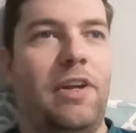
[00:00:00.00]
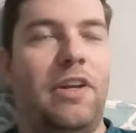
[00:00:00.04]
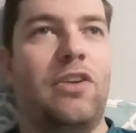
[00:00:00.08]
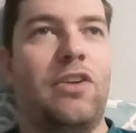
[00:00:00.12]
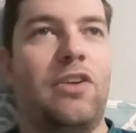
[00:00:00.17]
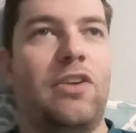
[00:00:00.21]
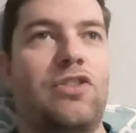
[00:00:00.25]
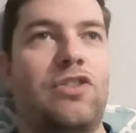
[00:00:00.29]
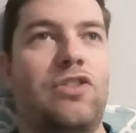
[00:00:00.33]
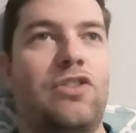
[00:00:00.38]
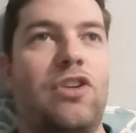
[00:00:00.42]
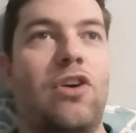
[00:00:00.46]

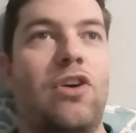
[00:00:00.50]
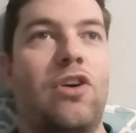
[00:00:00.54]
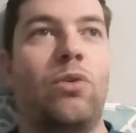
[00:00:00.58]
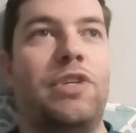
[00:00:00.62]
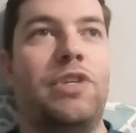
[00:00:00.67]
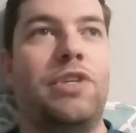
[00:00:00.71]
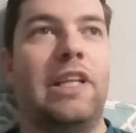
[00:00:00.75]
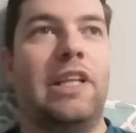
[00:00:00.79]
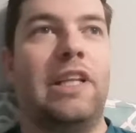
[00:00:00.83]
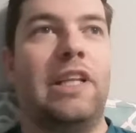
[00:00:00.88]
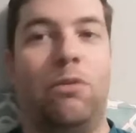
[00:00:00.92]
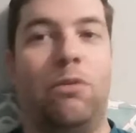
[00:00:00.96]
There's no
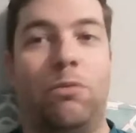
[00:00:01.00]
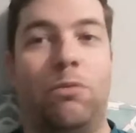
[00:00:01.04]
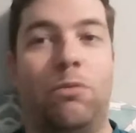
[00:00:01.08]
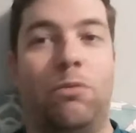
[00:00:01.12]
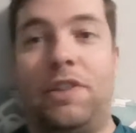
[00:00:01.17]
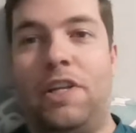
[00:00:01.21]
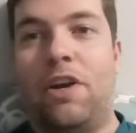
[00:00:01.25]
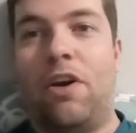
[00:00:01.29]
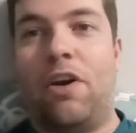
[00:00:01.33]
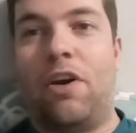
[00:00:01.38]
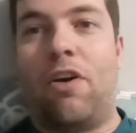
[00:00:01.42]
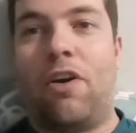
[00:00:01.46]
dealing with
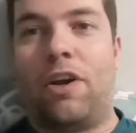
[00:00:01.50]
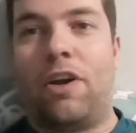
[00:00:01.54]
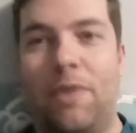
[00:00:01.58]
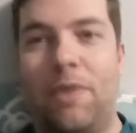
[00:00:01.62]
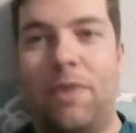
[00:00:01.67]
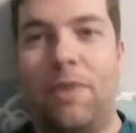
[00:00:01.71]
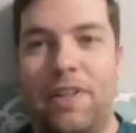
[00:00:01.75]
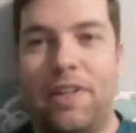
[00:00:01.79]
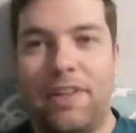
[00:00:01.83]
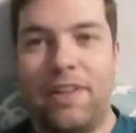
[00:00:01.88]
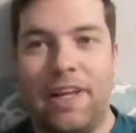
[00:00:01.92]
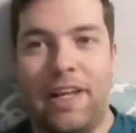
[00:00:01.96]
the
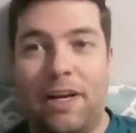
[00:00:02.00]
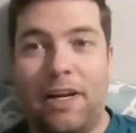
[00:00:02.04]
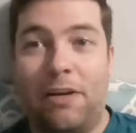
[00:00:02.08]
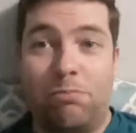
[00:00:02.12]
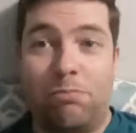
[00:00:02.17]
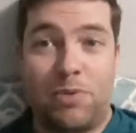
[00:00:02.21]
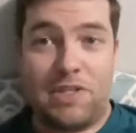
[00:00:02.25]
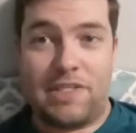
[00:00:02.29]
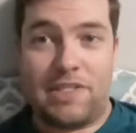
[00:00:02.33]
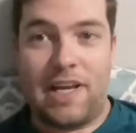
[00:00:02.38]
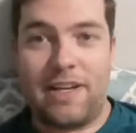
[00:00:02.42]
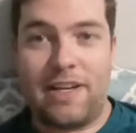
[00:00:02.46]
argument that I'm
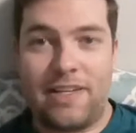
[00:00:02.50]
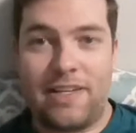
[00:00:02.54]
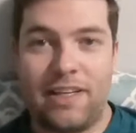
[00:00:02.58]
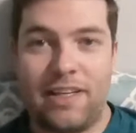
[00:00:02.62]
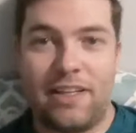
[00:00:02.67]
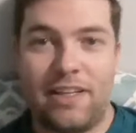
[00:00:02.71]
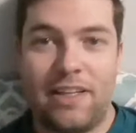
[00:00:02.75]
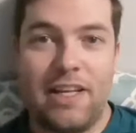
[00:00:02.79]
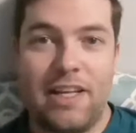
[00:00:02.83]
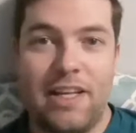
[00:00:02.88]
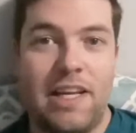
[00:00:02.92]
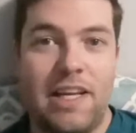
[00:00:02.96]
presenting.
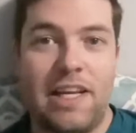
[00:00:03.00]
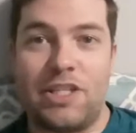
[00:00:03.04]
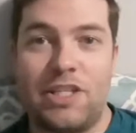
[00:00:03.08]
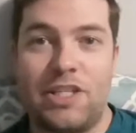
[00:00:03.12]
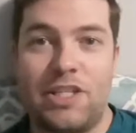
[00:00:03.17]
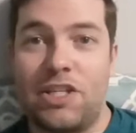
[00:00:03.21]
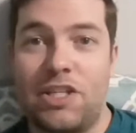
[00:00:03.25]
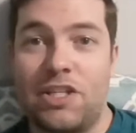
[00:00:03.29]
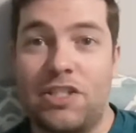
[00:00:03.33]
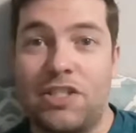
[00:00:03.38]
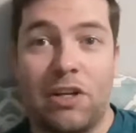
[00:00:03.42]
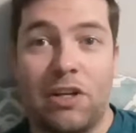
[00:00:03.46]
It's
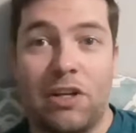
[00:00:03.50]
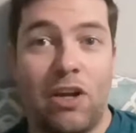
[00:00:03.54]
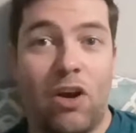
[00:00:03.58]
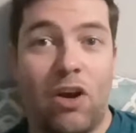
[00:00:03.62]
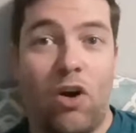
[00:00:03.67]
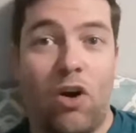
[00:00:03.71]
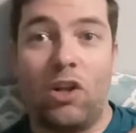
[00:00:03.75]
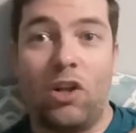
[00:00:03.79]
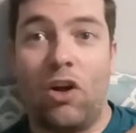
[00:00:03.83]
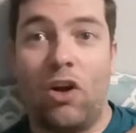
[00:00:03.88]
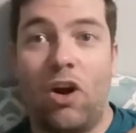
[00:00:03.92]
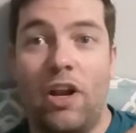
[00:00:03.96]
just
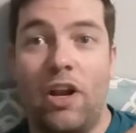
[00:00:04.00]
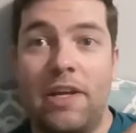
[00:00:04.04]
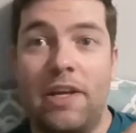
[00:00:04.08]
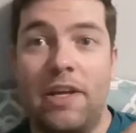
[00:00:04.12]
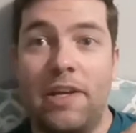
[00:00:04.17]
all on.